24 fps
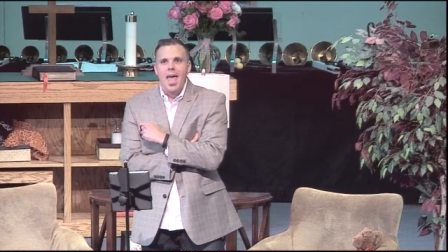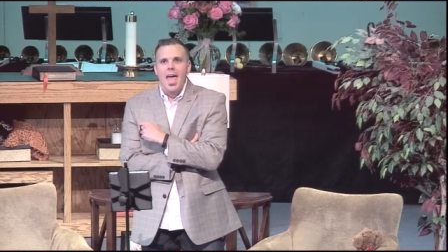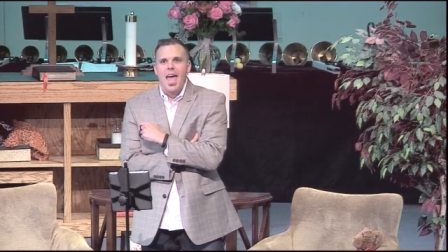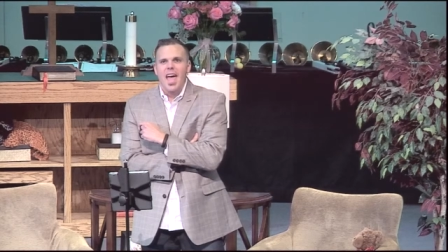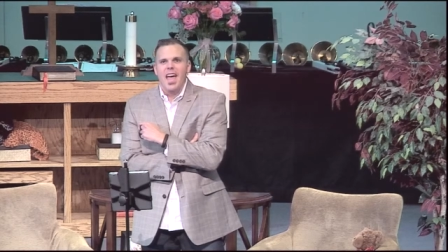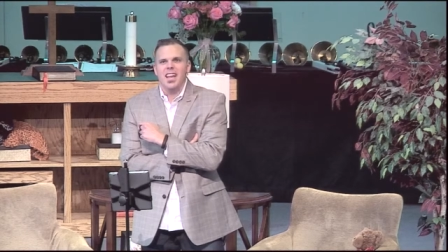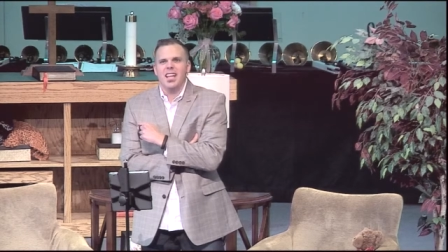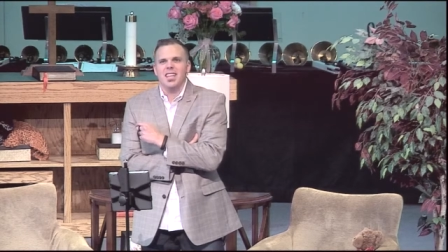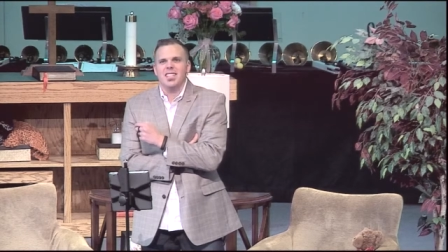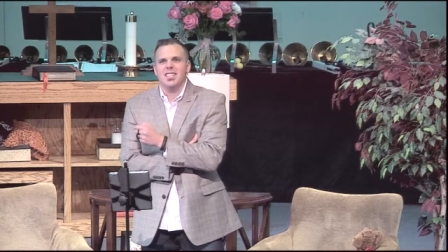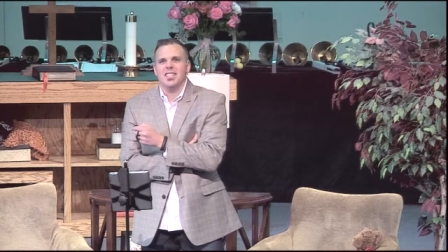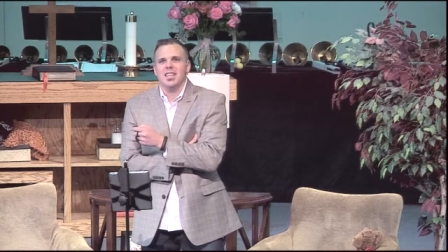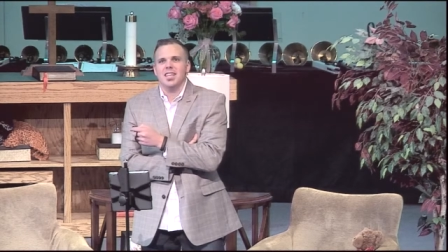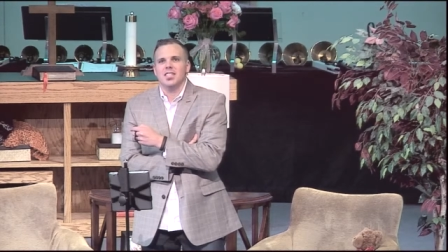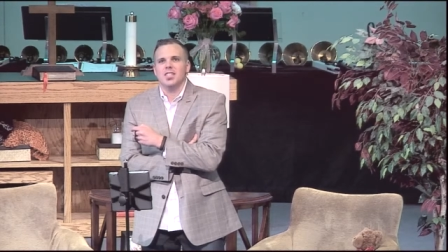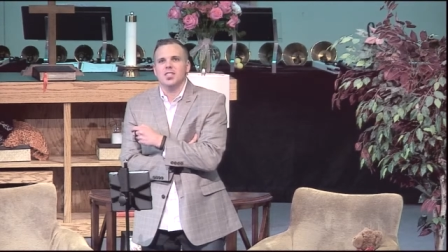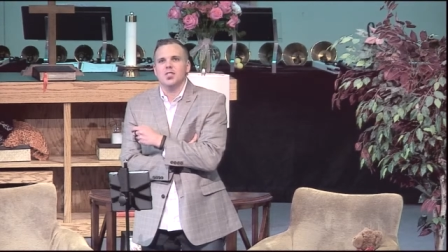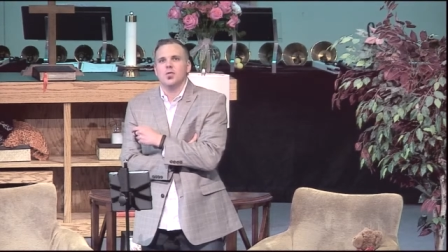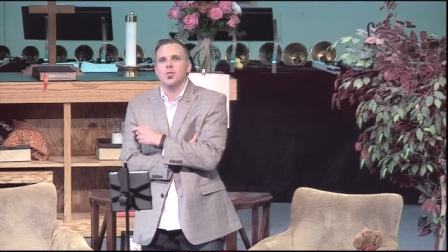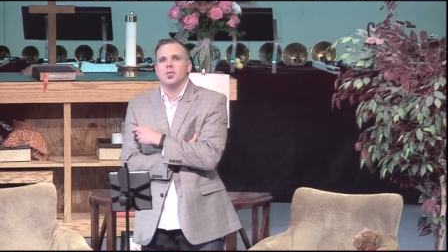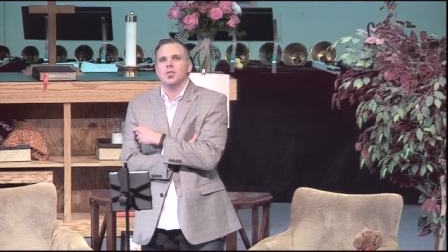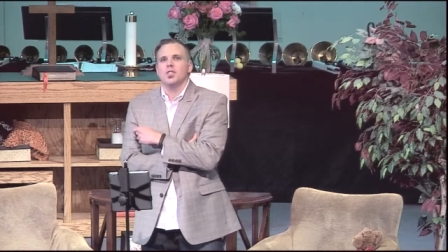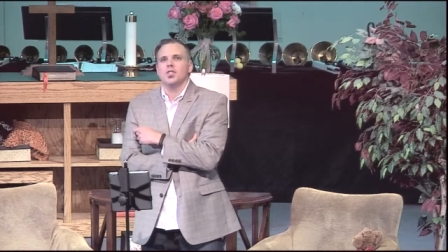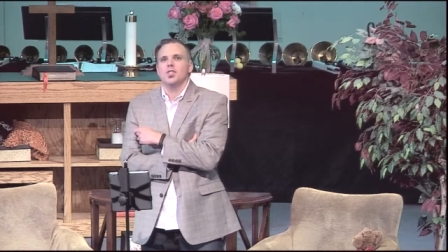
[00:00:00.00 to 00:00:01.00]
And he says
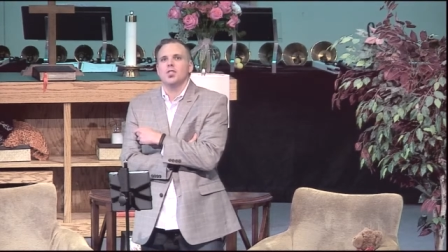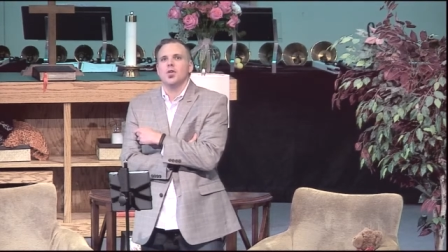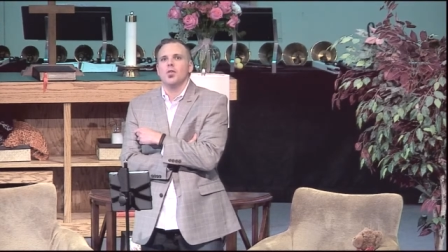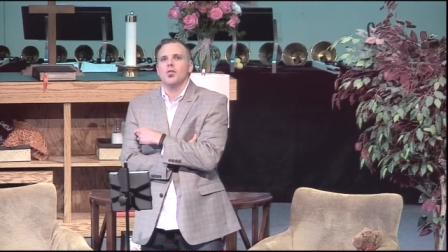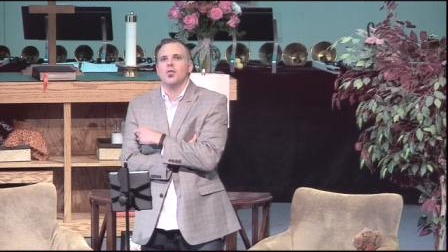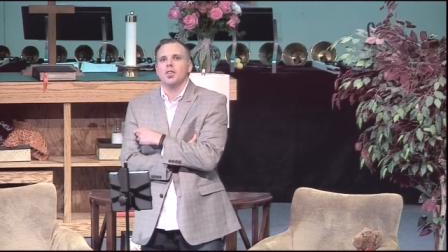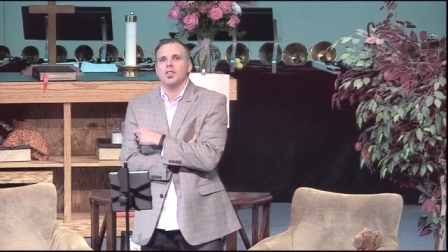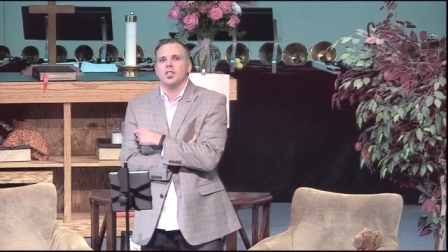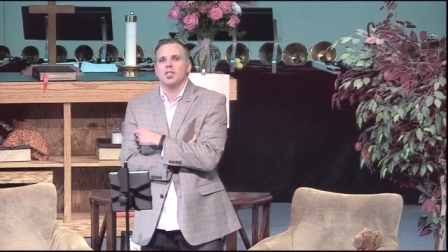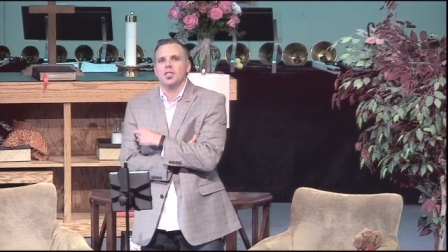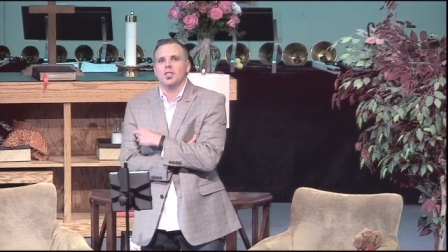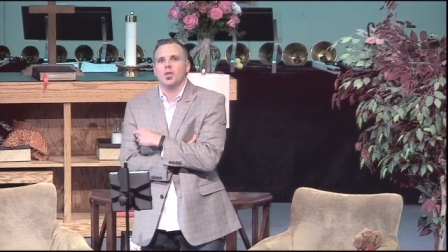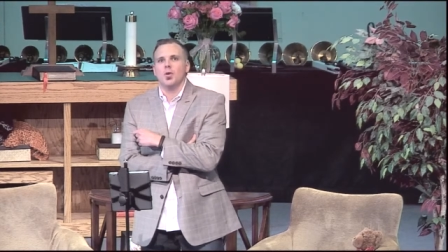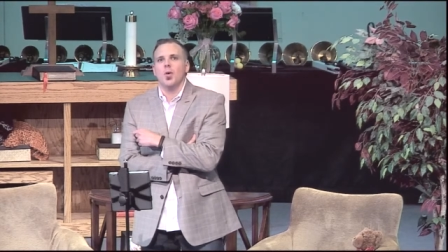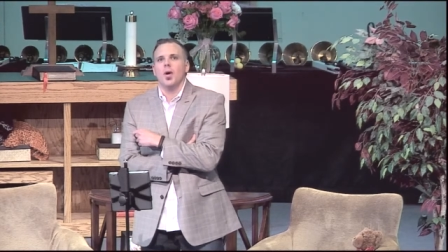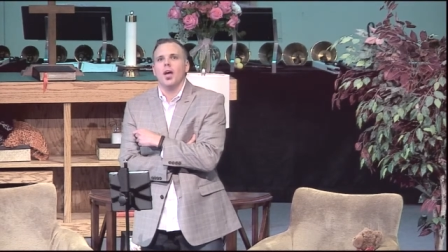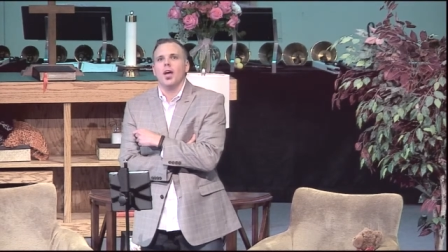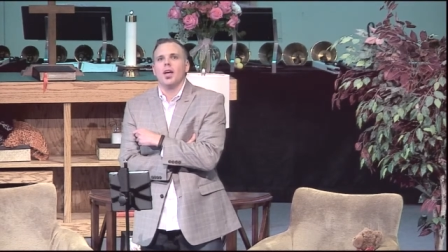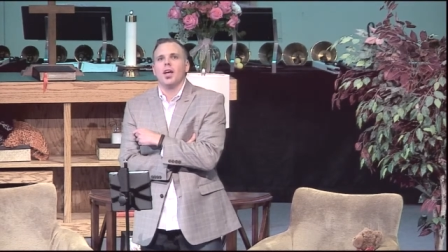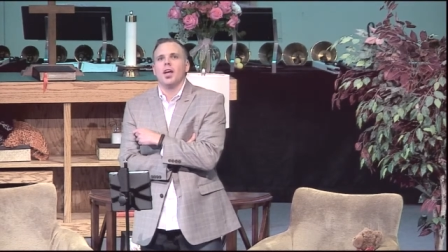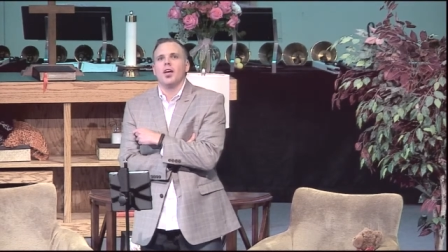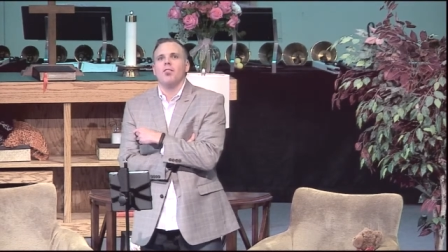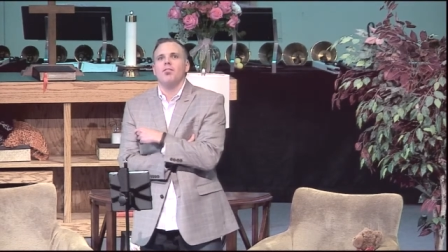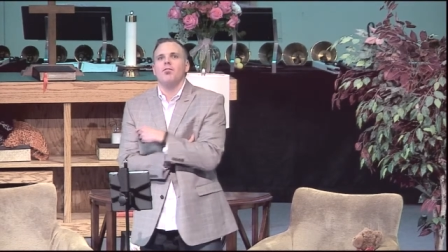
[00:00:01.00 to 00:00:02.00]
to his servants,
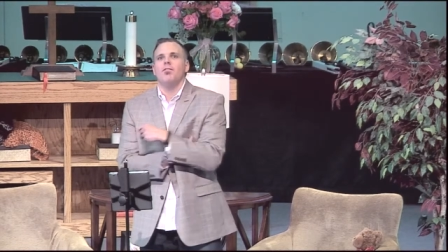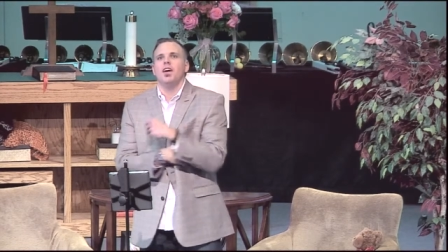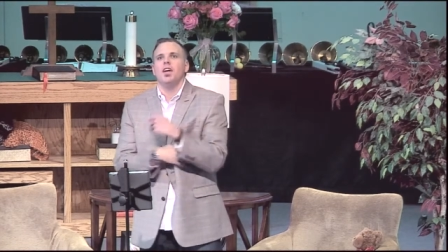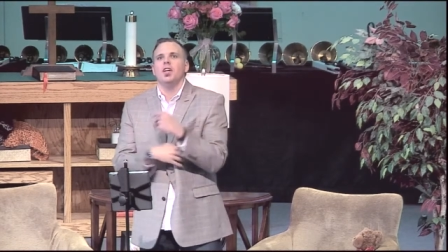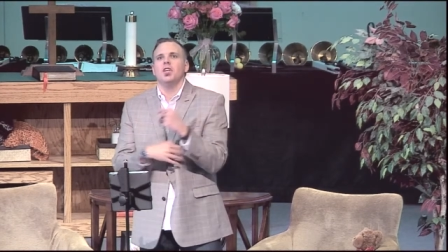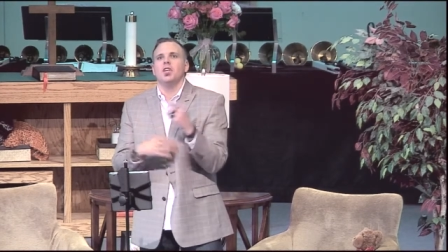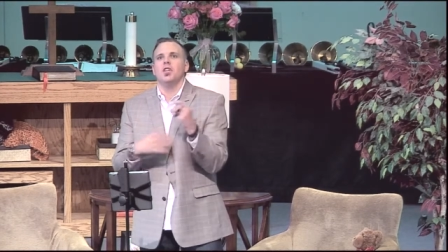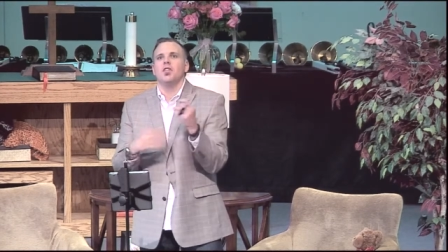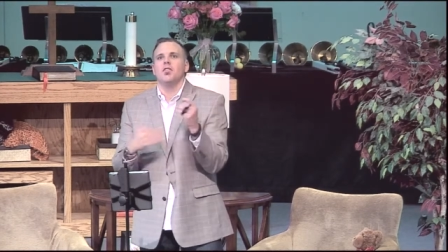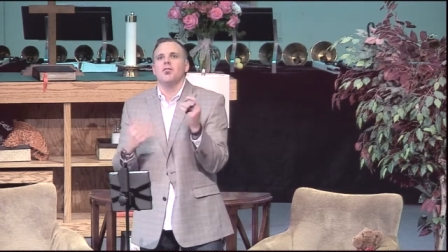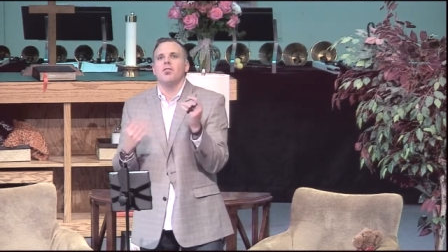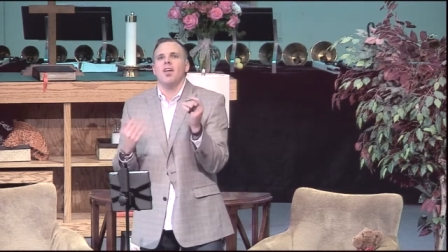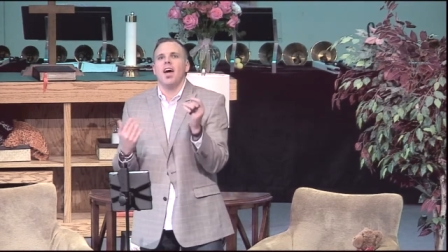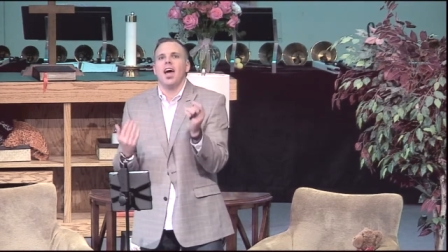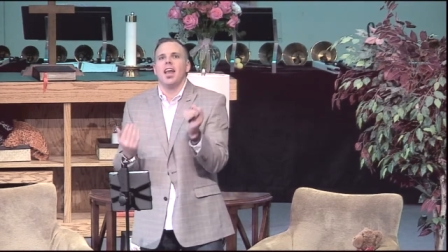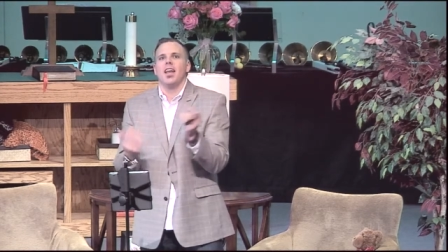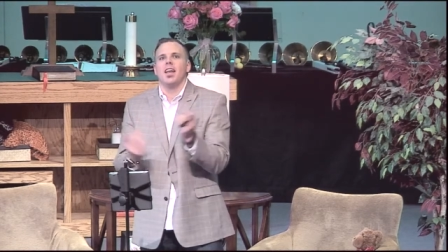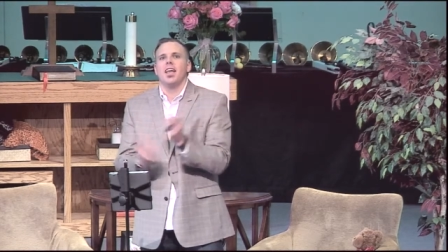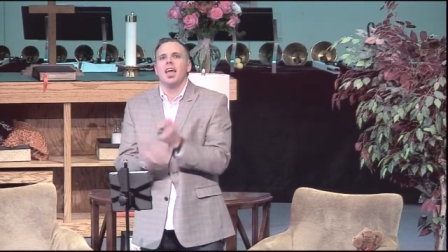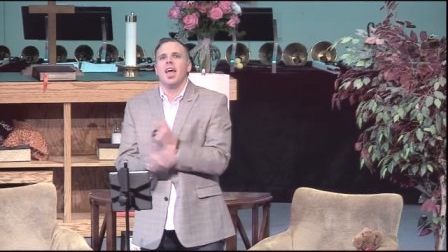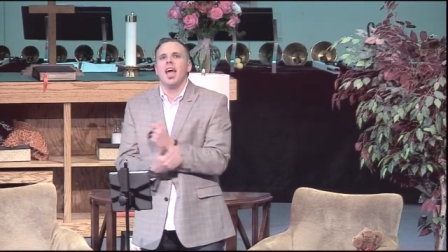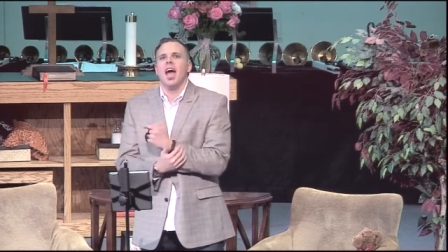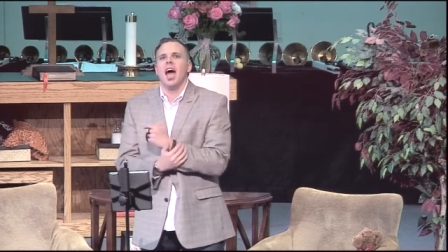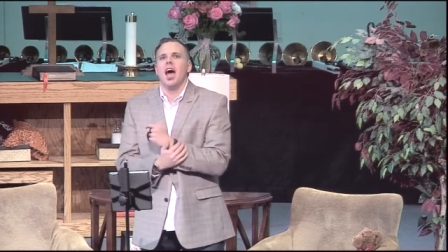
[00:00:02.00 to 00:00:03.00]
Quick, fetch the fattened
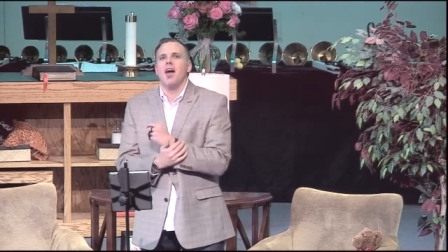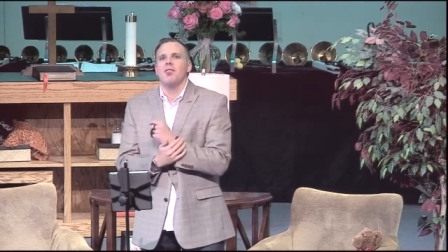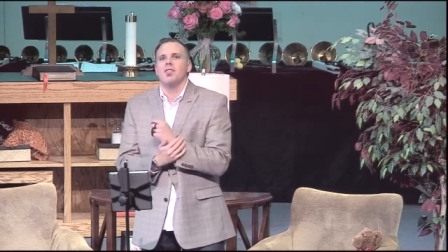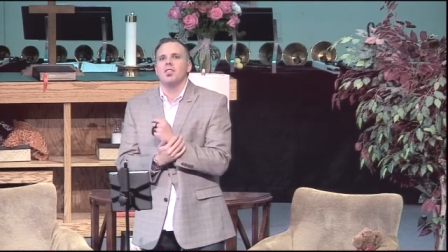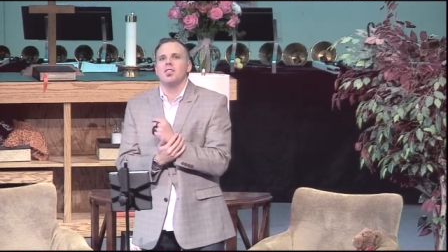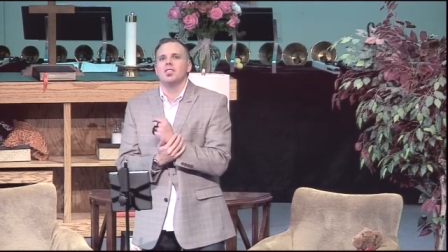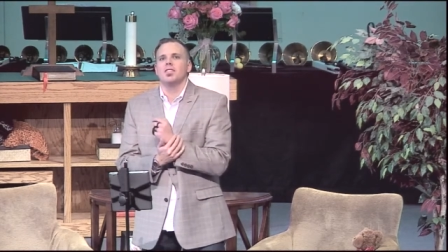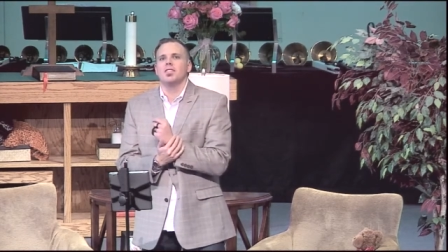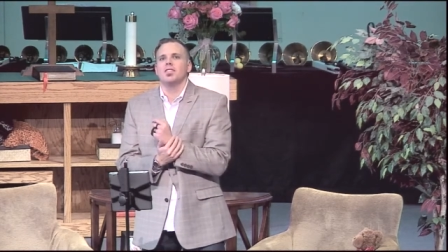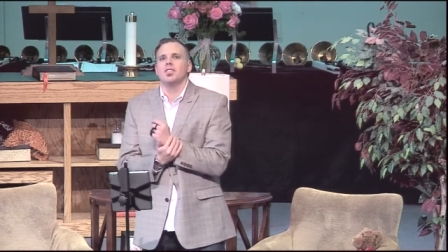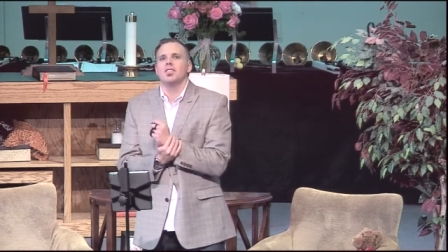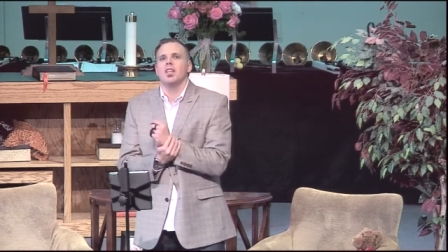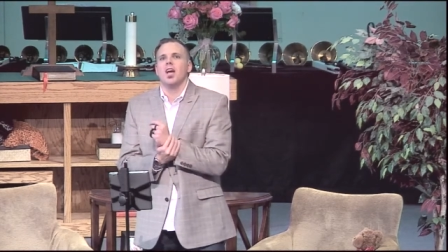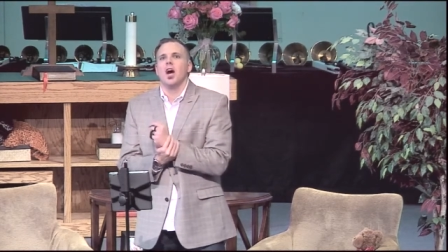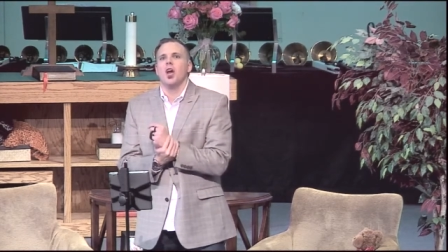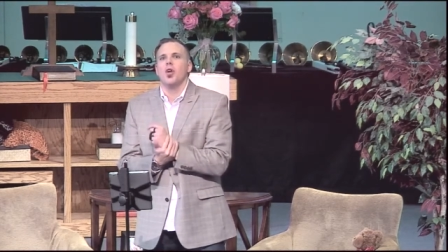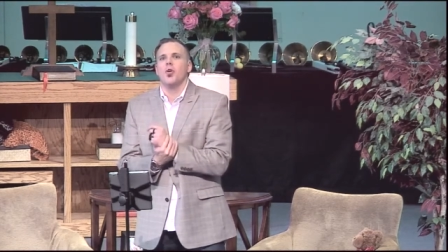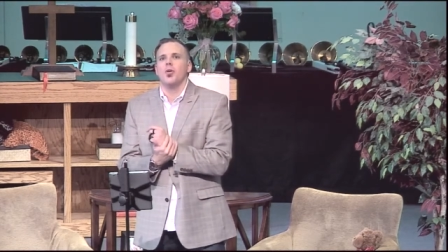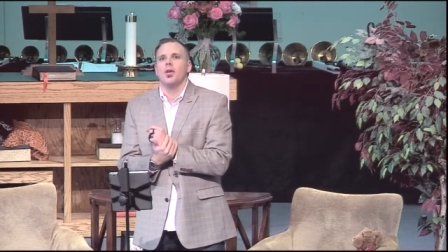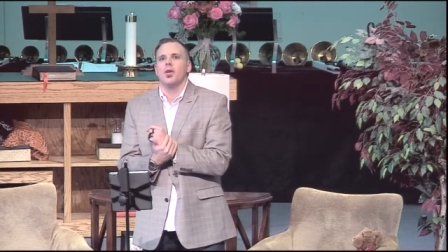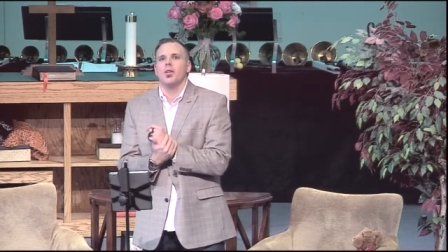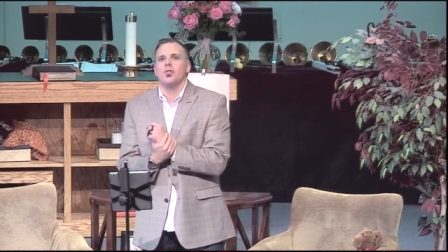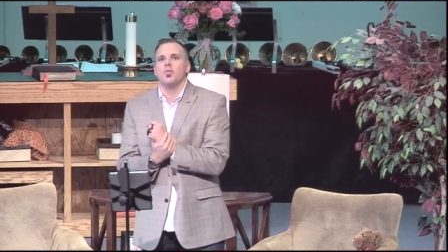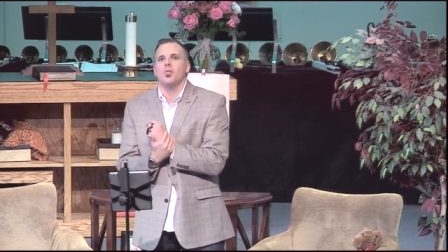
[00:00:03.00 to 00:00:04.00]
calf and
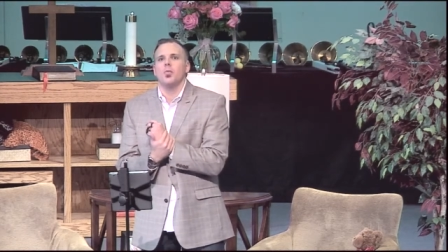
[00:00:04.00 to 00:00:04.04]
slaughter it.